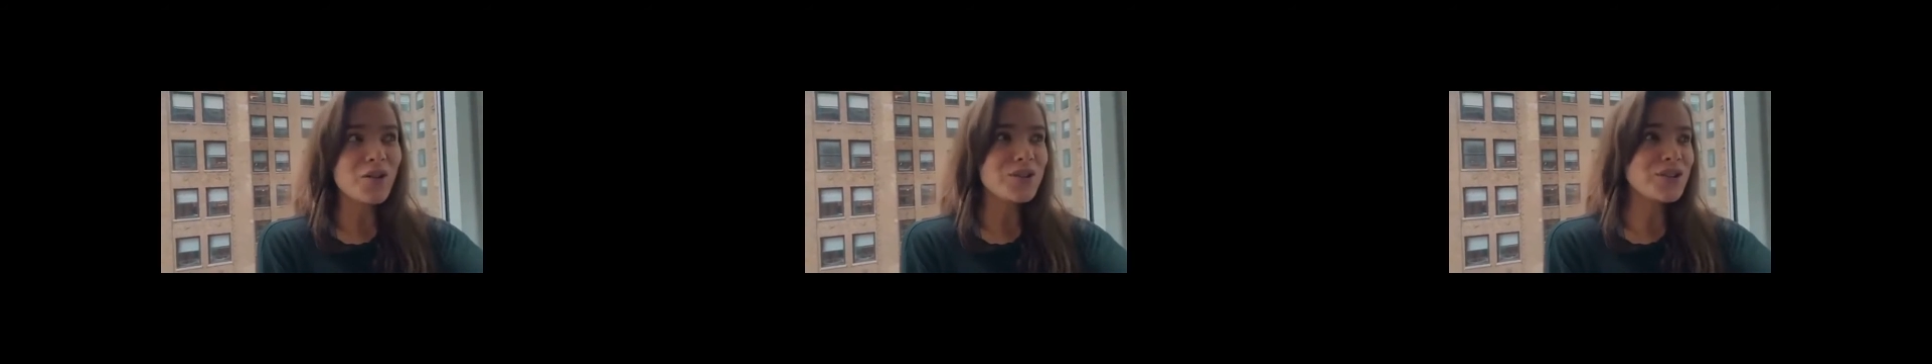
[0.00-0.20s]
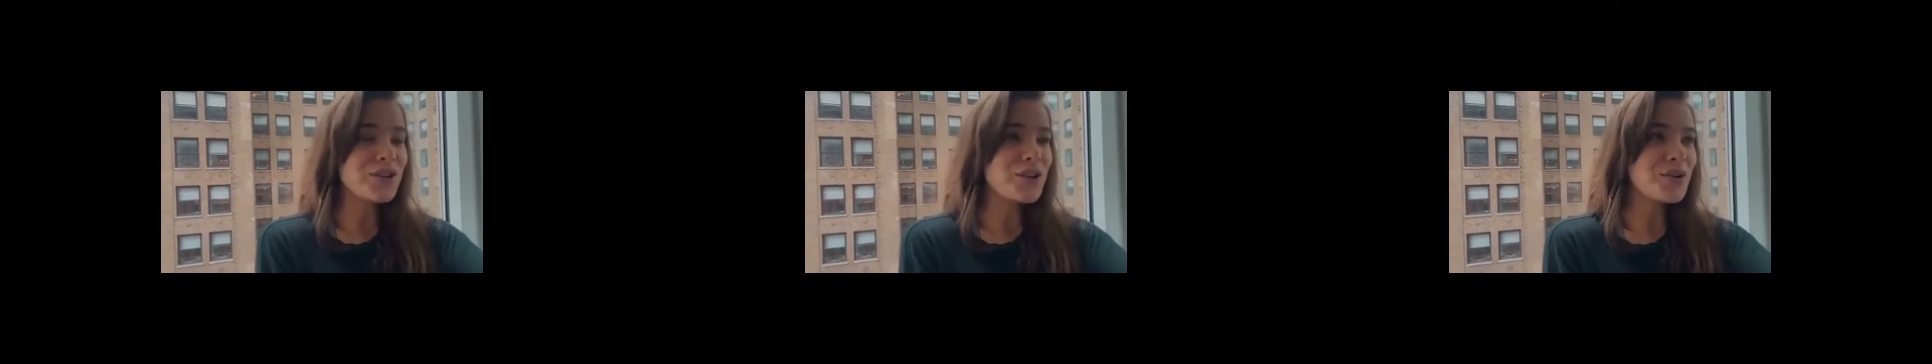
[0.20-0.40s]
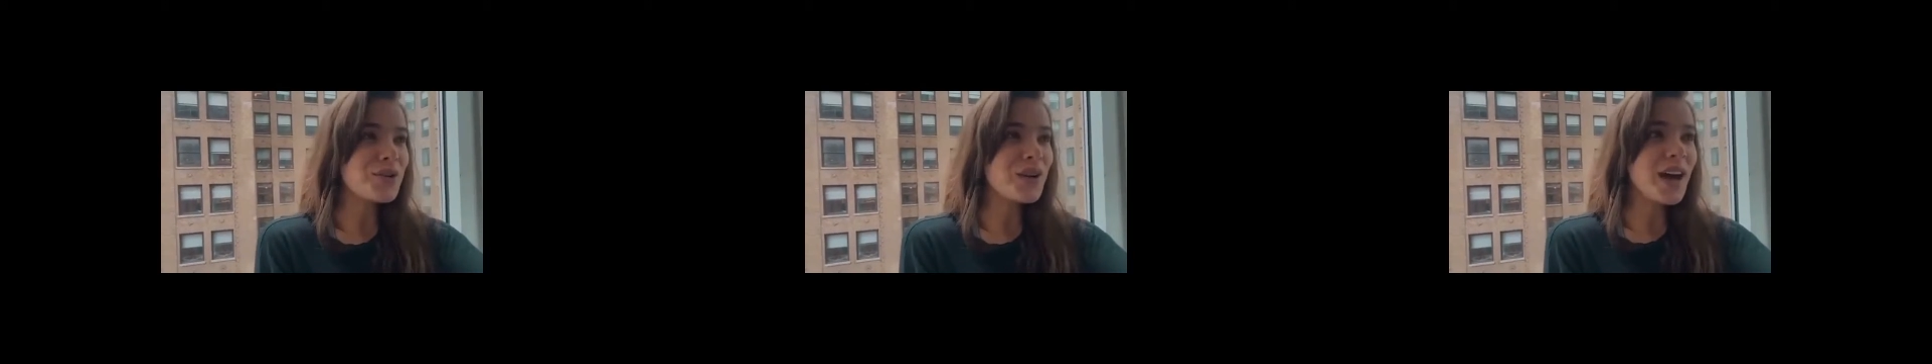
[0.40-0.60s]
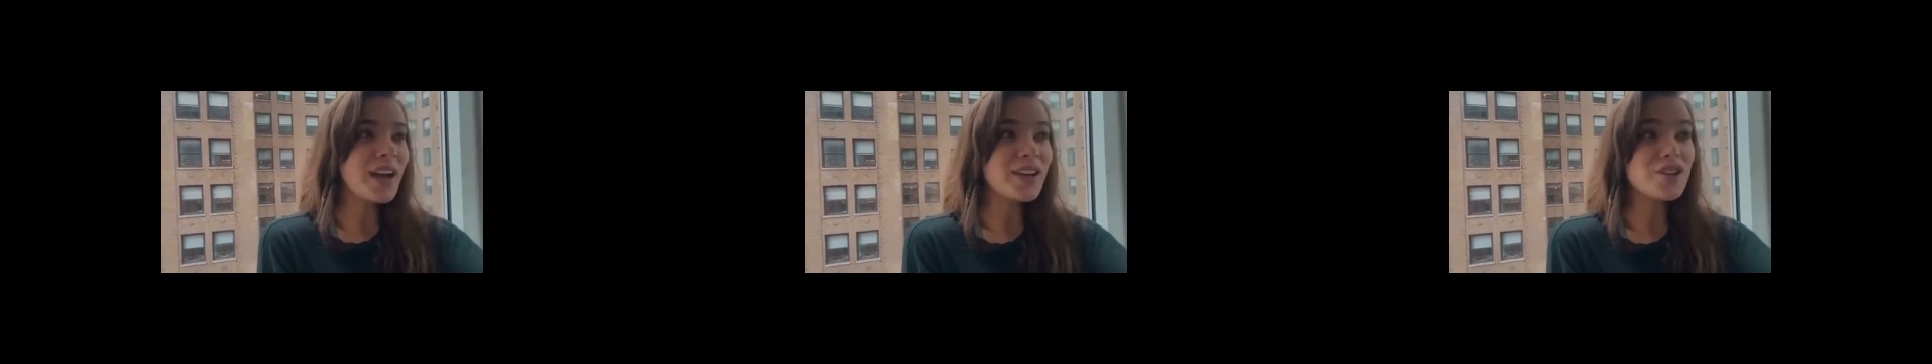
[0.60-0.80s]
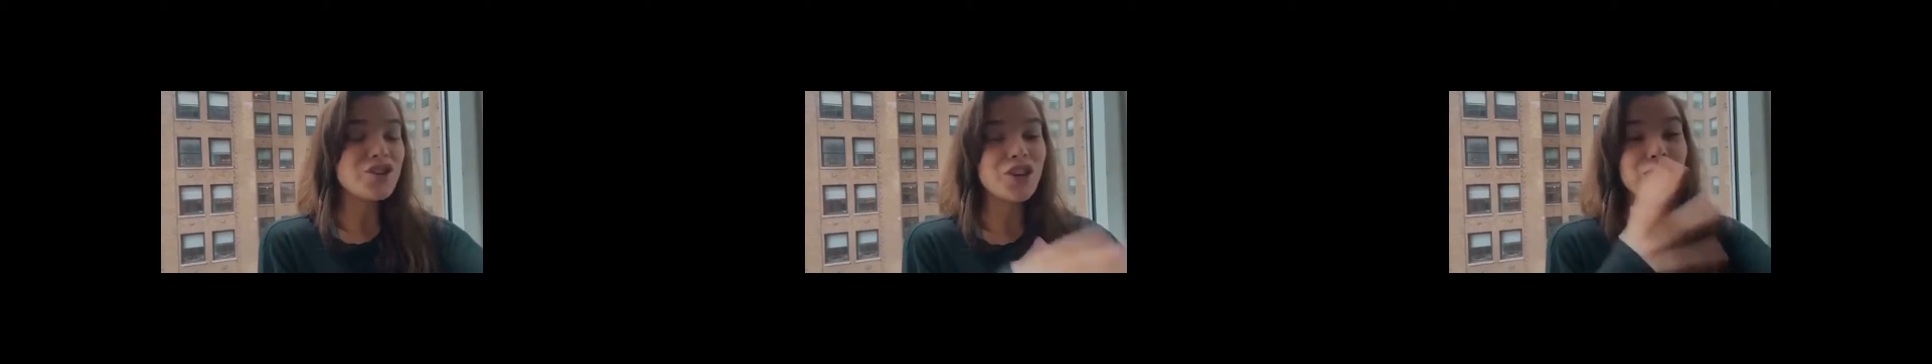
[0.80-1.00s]
I also
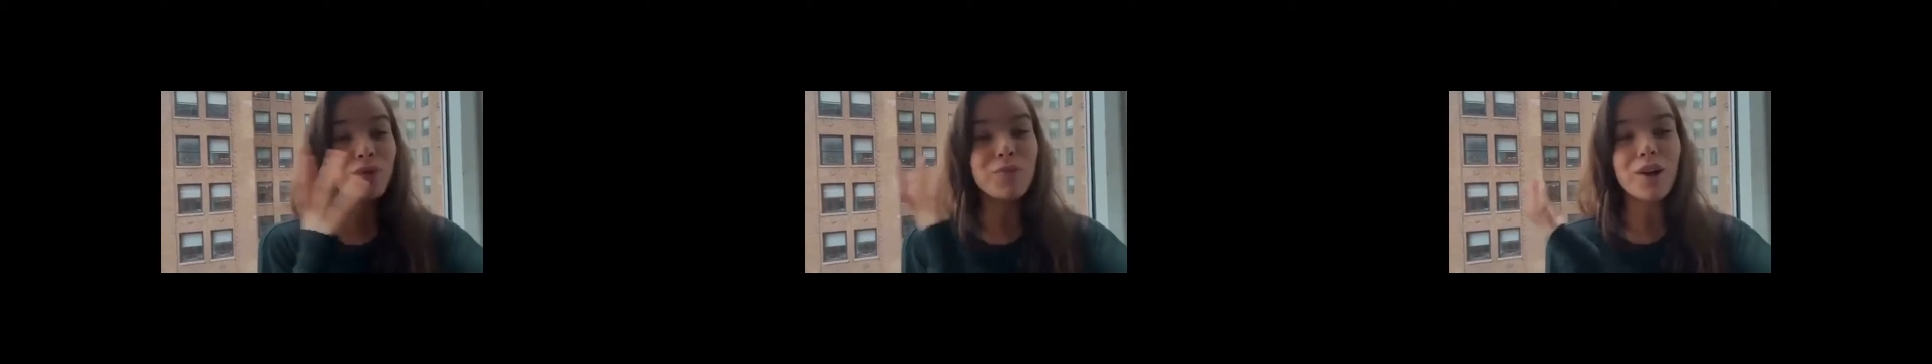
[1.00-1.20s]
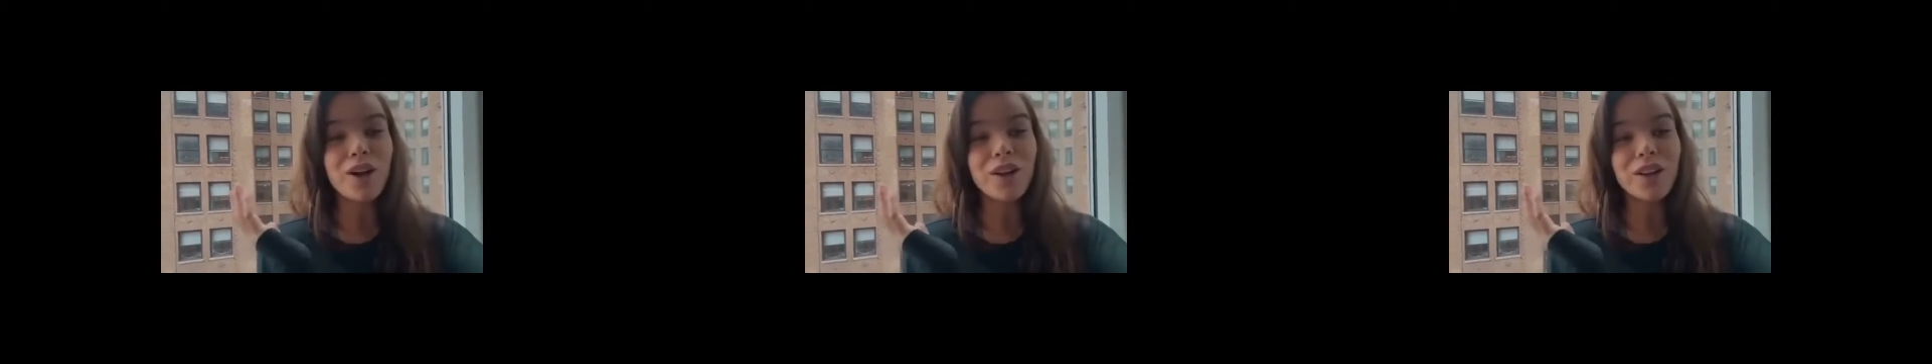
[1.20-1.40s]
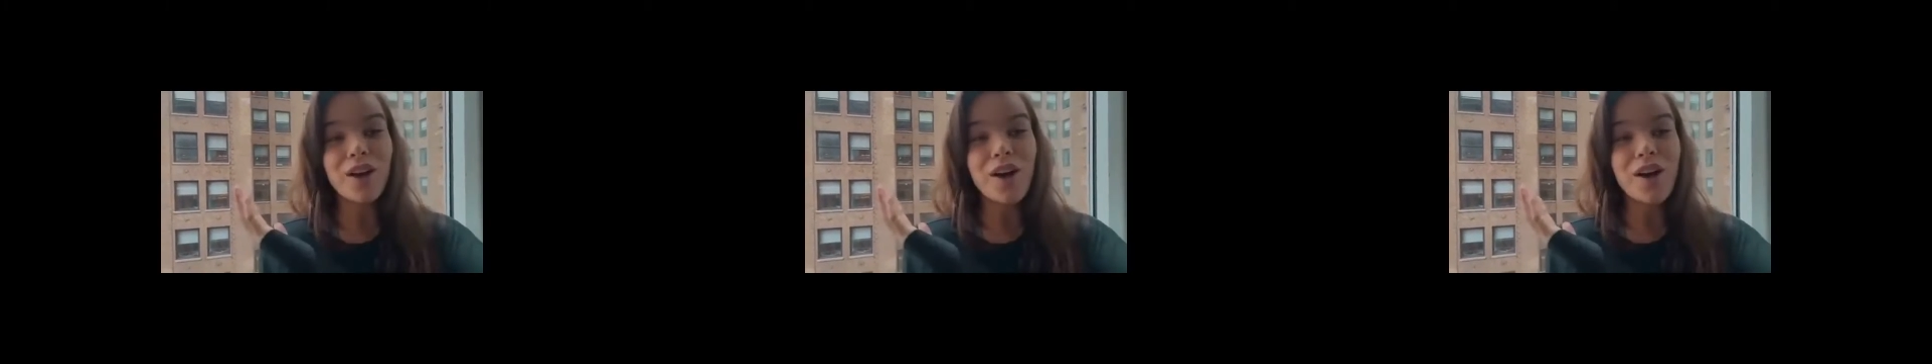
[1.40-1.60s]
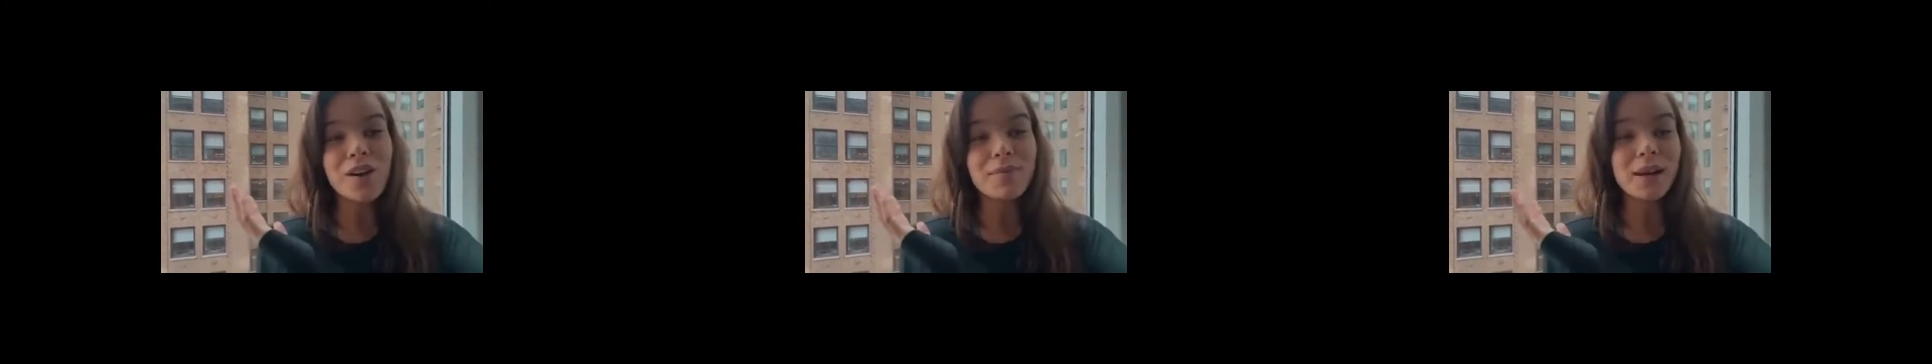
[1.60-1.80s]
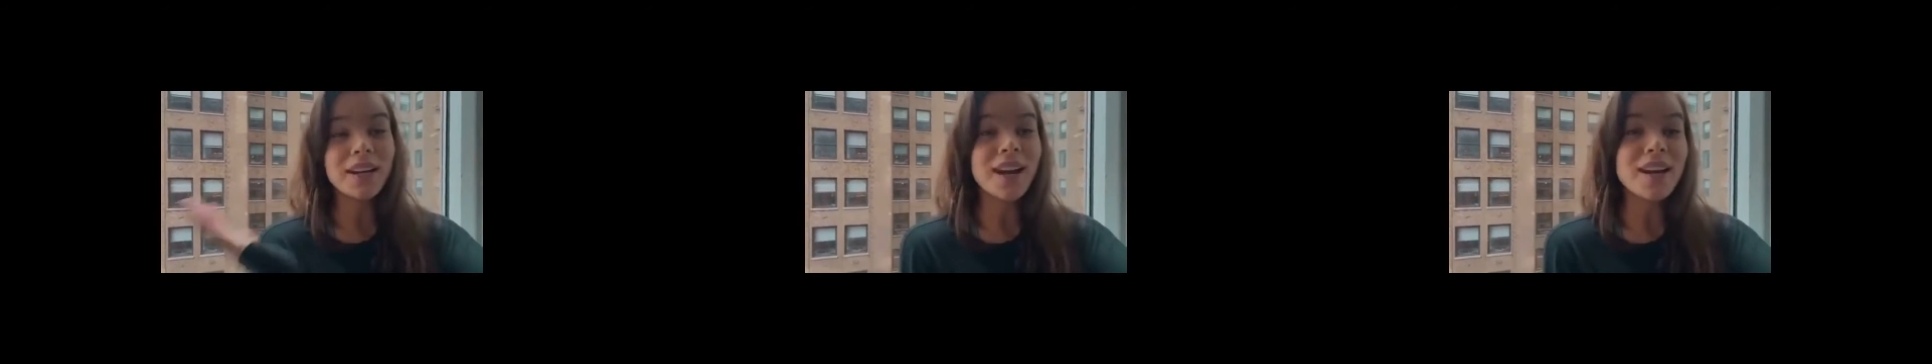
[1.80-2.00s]
had a Jingle Ball
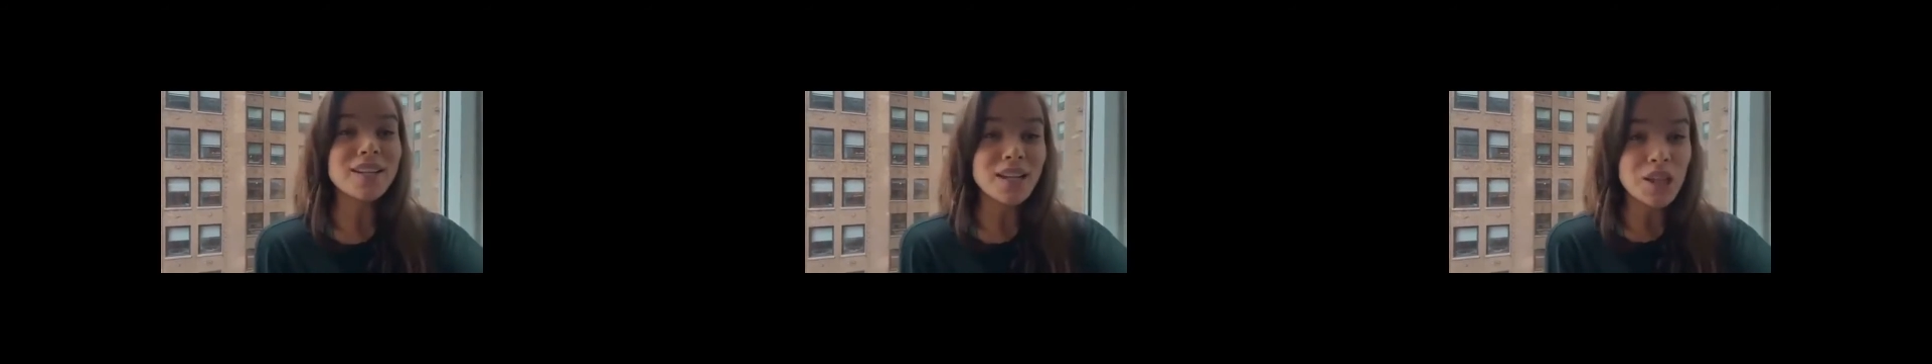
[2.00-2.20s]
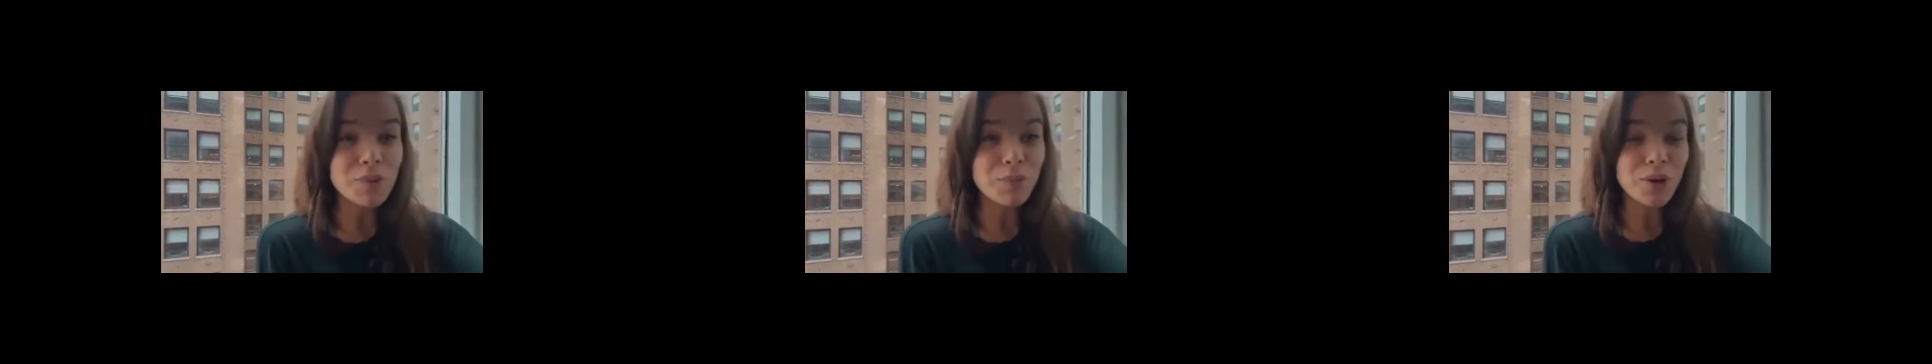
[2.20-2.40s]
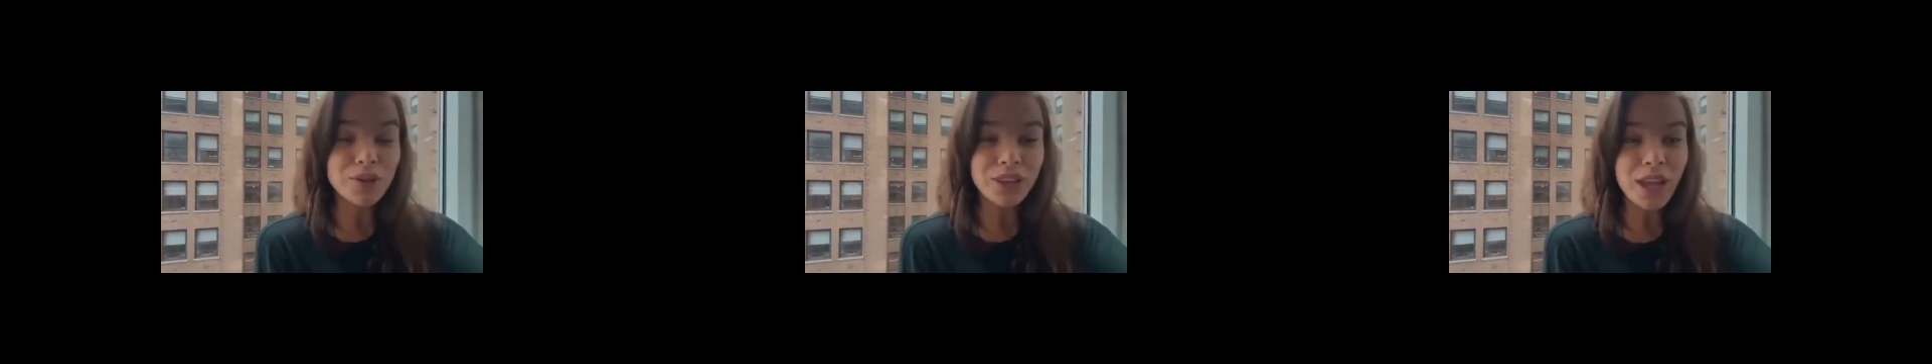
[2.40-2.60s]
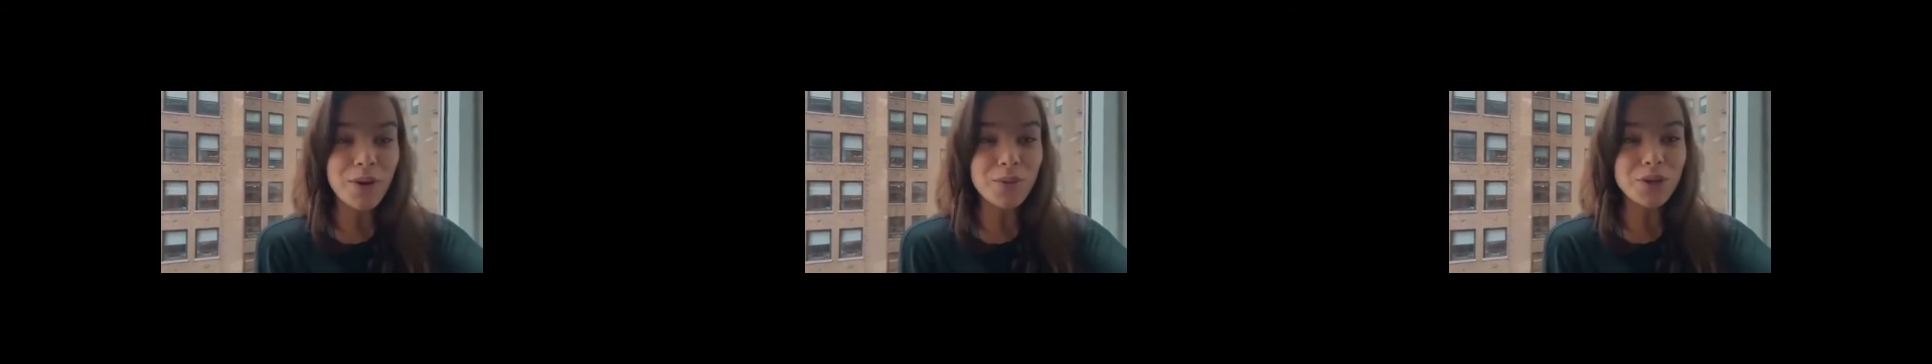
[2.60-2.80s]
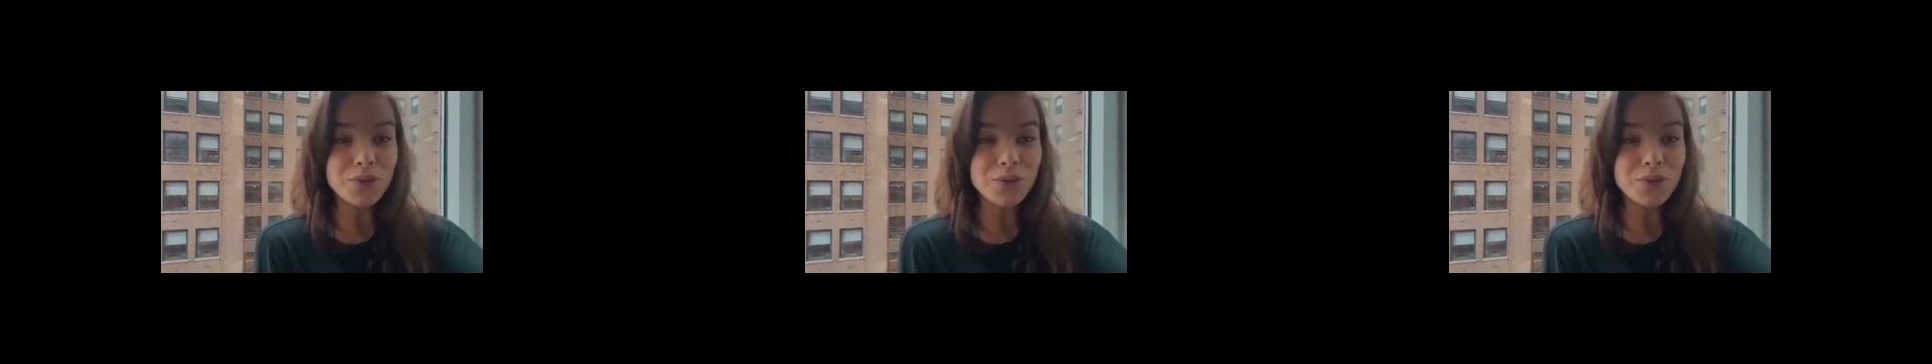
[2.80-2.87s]
on my 19th birthday,